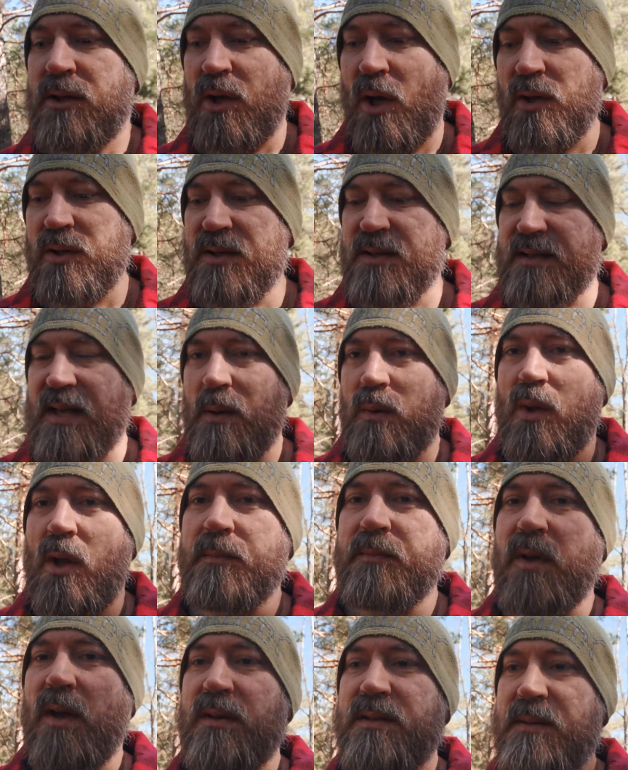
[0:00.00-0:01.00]
Don't just say, well,
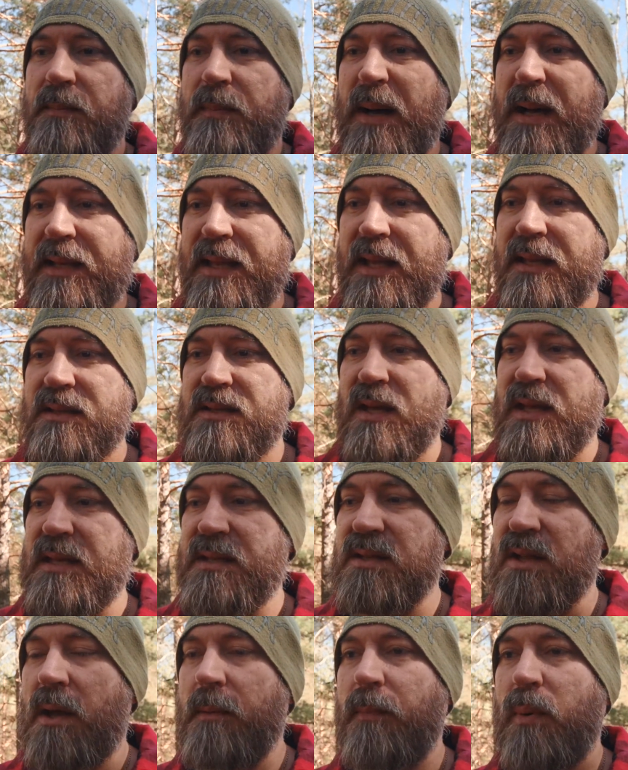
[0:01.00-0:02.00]
I'm going to bug in, so
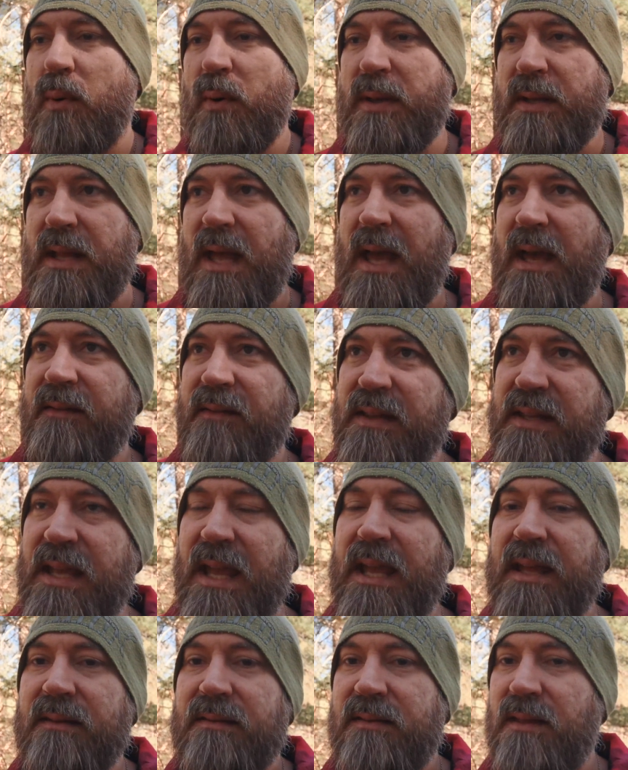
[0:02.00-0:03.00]
there's no point
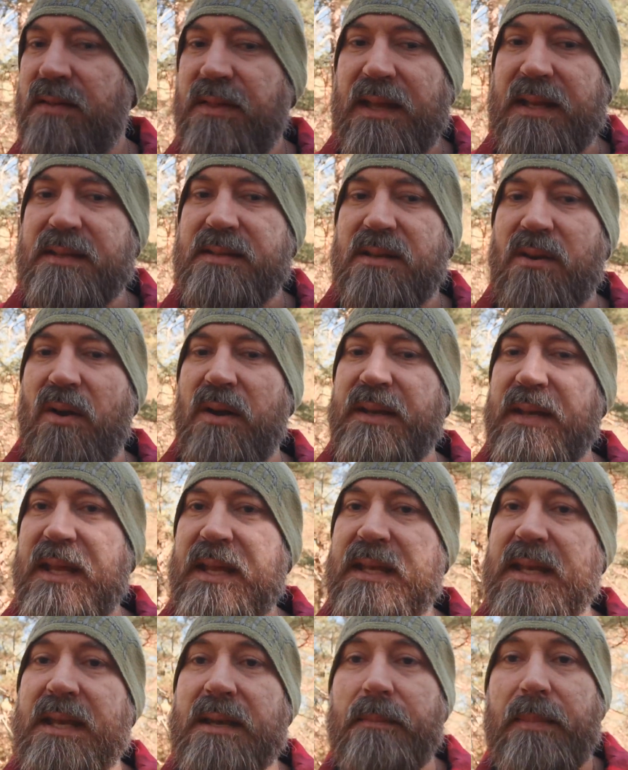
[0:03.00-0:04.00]
having the things that I
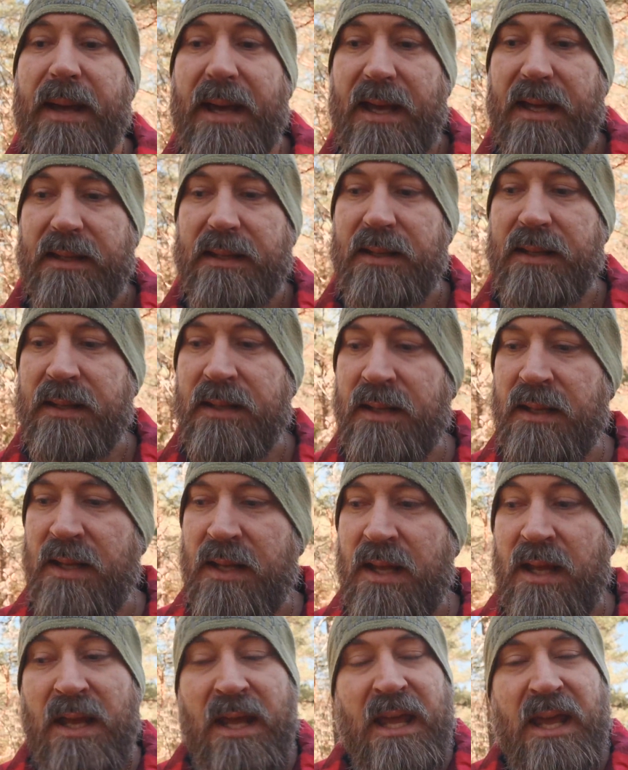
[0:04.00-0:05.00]
need in a bag.
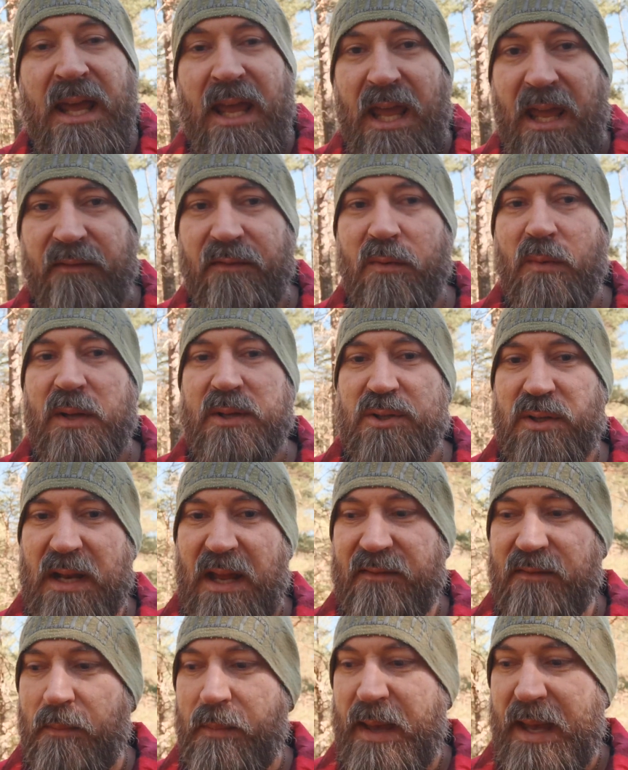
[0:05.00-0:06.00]
Everyone should
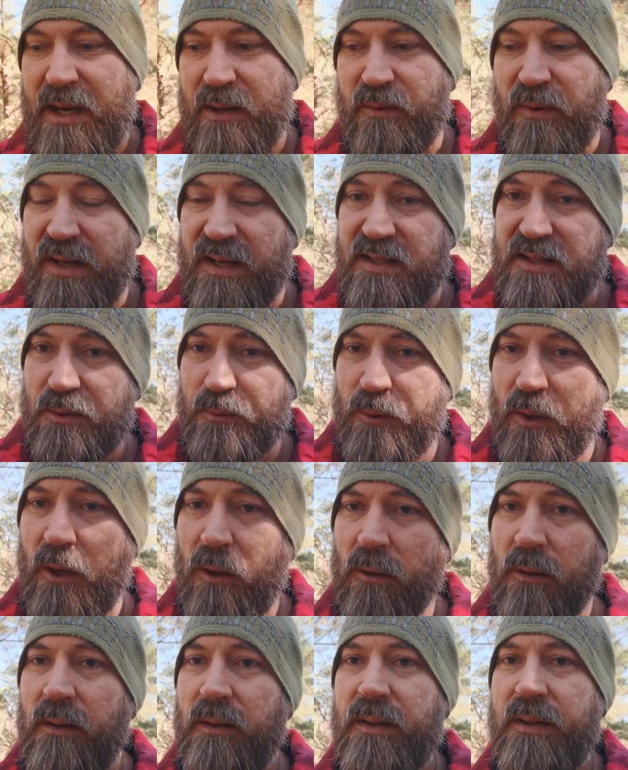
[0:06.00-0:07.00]
have a bag ready to
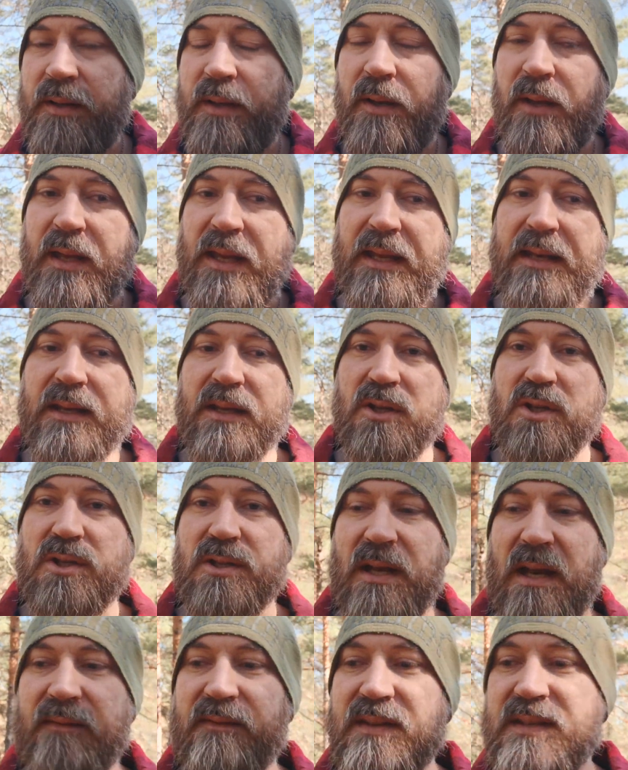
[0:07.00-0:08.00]
roll. In it, you
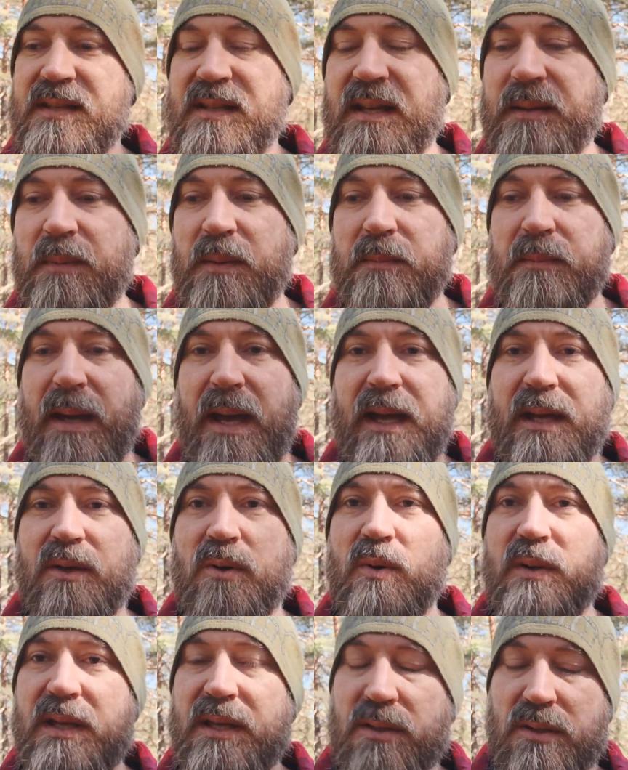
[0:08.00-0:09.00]
should have your sleeping bag,
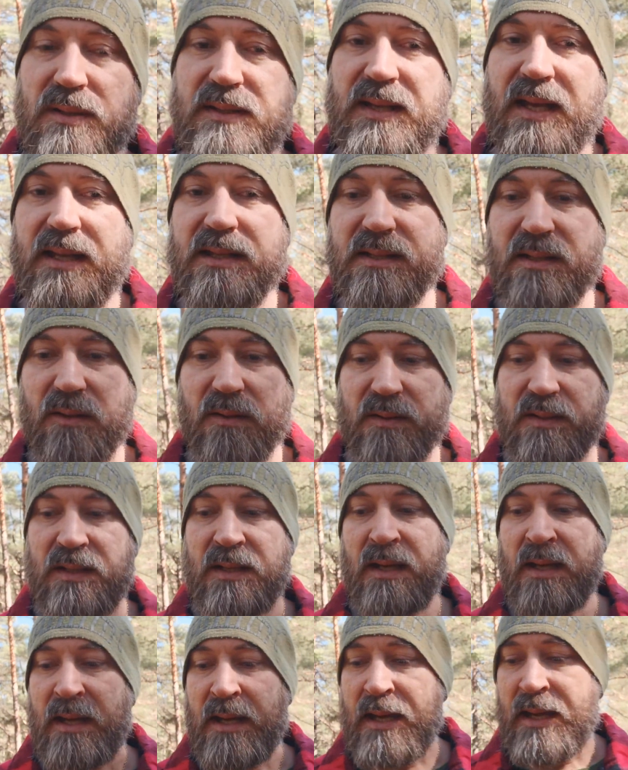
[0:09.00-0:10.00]
cooking
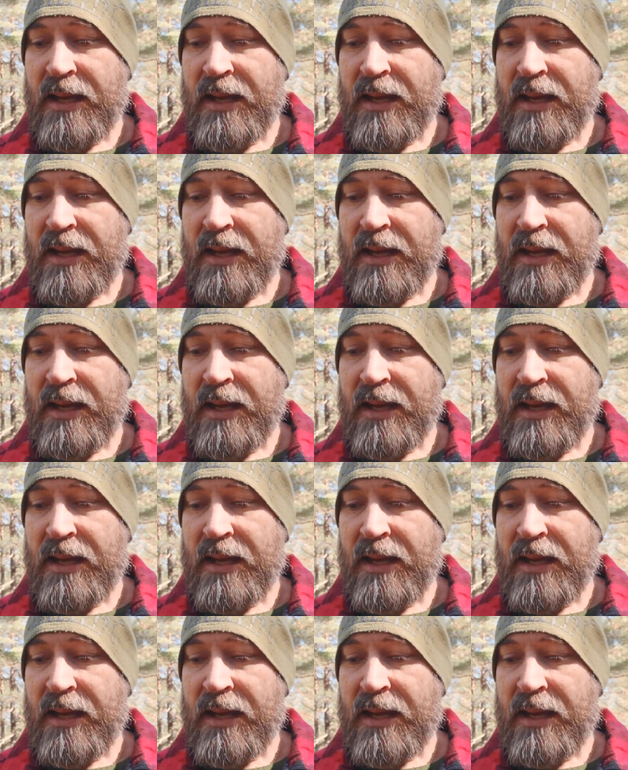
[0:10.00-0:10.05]
utensils,